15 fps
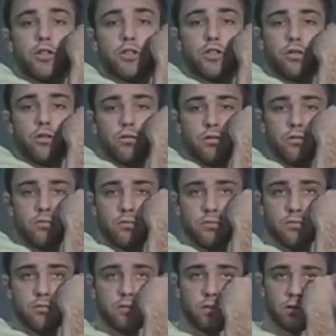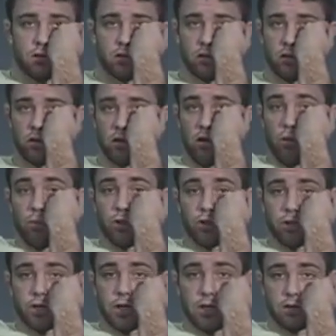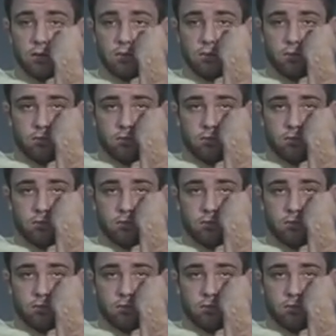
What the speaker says: in your shoulder, open your chest.